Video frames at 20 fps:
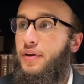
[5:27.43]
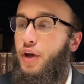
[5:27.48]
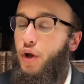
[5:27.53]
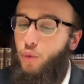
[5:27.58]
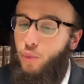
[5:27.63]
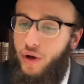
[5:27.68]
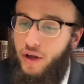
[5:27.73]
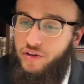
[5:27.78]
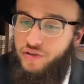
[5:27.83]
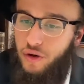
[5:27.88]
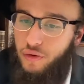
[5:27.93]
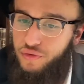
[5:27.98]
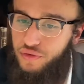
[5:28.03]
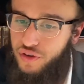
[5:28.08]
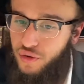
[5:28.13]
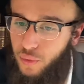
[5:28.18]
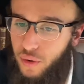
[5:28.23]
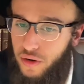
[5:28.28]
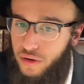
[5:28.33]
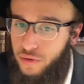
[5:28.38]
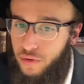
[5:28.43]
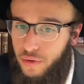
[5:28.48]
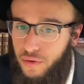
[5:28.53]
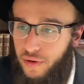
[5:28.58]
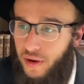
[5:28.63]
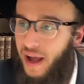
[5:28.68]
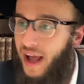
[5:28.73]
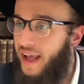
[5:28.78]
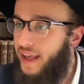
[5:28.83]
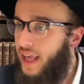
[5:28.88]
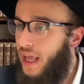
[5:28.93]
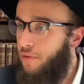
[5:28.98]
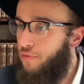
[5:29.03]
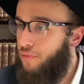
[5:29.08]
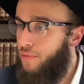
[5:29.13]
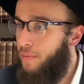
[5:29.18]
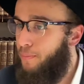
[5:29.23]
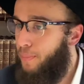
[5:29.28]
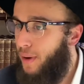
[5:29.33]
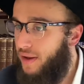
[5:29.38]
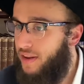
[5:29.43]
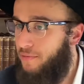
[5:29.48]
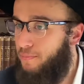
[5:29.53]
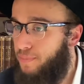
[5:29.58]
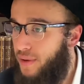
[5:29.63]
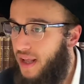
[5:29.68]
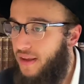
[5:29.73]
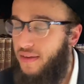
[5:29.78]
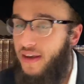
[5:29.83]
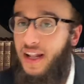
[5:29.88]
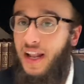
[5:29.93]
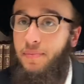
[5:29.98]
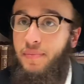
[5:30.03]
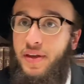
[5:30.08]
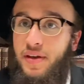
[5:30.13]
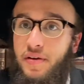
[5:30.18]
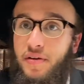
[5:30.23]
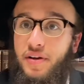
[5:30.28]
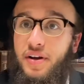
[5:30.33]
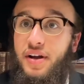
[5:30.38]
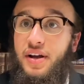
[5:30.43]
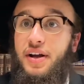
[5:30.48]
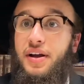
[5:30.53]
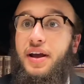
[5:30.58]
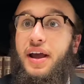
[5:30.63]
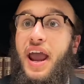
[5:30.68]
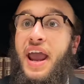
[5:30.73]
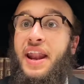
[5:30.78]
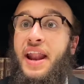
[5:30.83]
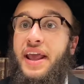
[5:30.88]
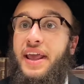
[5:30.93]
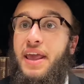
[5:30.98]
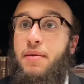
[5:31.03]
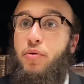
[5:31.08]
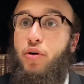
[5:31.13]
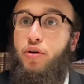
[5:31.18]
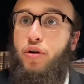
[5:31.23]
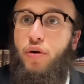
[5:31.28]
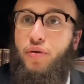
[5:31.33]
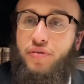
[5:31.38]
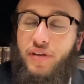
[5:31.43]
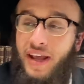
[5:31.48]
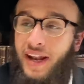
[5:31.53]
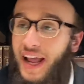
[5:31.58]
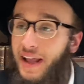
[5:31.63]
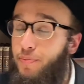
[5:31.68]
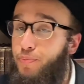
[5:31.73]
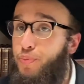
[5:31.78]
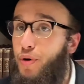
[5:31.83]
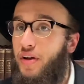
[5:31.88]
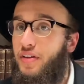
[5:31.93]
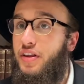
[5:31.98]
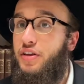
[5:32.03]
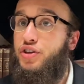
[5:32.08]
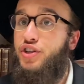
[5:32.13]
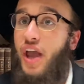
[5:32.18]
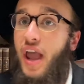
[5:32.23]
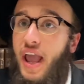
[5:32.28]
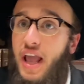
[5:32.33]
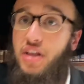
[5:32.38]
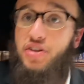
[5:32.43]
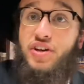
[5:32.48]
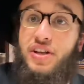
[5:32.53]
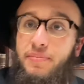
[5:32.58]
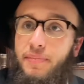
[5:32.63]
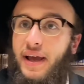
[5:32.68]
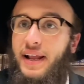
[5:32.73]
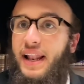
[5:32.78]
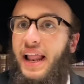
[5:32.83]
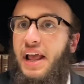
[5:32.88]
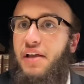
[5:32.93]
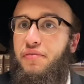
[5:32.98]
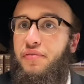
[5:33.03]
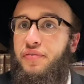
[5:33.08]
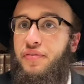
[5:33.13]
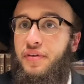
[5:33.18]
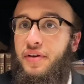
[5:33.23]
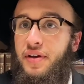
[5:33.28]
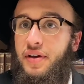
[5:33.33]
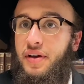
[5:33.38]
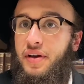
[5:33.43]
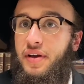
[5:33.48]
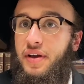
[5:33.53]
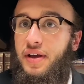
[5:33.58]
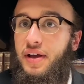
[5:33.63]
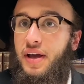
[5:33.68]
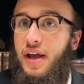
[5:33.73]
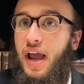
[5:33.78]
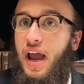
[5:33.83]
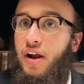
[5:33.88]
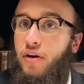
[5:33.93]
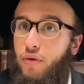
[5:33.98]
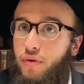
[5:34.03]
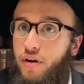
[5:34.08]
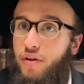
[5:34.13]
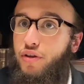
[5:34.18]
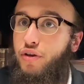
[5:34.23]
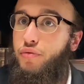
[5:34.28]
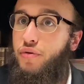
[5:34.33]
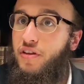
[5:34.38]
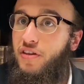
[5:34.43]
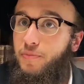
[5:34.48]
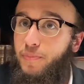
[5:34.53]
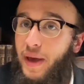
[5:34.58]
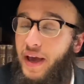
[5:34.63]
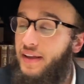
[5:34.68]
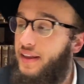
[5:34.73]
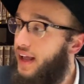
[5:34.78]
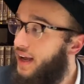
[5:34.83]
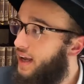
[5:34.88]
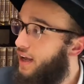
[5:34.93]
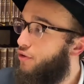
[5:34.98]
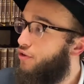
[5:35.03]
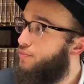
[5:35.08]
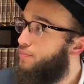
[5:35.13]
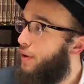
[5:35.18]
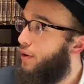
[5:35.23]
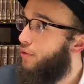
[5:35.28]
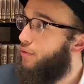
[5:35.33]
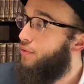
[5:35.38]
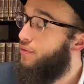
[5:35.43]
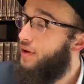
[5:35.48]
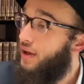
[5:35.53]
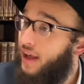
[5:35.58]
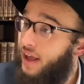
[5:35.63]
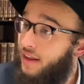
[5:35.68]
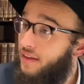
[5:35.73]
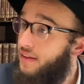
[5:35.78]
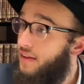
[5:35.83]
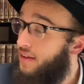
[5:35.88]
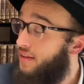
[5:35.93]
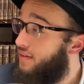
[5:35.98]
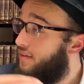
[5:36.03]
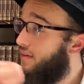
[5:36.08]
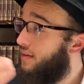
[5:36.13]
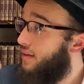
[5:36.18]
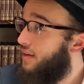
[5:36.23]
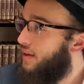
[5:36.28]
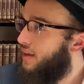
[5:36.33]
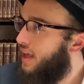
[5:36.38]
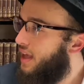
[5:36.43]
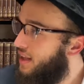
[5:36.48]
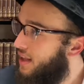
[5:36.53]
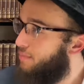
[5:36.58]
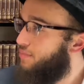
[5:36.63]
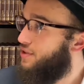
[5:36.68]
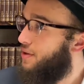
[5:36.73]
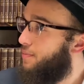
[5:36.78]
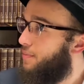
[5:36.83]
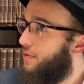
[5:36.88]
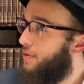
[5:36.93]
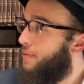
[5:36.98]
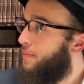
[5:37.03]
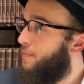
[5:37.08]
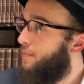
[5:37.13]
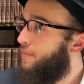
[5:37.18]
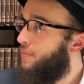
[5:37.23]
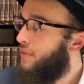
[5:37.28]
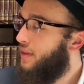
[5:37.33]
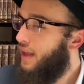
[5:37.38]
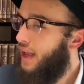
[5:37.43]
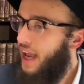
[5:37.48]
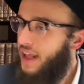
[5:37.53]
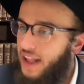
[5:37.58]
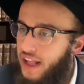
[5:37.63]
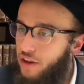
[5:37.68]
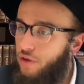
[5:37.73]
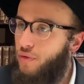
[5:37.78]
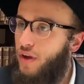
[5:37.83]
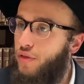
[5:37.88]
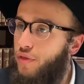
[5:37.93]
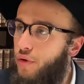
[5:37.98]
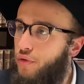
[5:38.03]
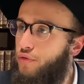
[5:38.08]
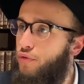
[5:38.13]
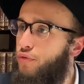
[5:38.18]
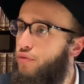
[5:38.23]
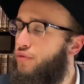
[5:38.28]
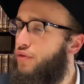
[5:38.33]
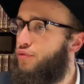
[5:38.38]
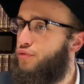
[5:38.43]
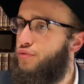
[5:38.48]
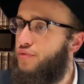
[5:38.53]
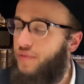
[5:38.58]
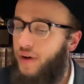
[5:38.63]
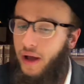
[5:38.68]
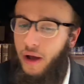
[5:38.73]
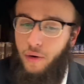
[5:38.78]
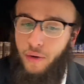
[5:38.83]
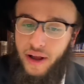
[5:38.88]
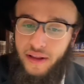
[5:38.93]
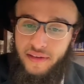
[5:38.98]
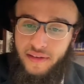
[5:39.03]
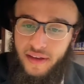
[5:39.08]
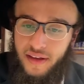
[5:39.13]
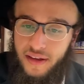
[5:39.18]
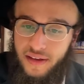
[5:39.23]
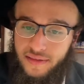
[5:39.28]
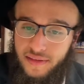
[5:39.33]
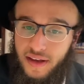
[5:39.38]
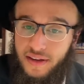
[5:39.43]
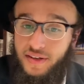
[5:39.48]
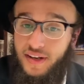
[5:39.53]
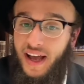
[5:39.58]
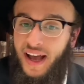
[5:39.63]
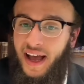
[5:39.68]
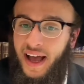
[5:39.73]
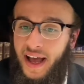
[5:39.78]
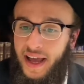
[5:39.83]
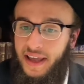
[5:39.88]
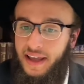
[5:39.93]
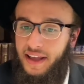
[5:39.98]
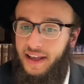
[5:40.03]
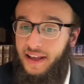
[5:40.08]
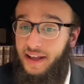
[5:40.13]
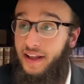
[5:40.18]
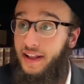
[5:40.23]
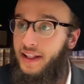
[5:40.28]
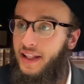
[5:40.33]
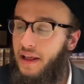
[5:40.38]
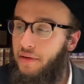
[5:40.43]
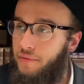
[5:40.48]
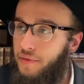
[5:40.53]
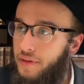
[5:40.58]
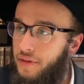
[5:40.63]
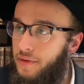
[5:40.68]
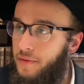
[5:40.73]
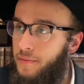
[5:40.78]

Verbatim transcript: Where he shows the world, look, I came from a bottom place and I'm here, and I came close, and I brought change in my life in order to respect HaKadosh Baruch Hu and his kingdomship. And that is why those who do teshuvah are at such a high level.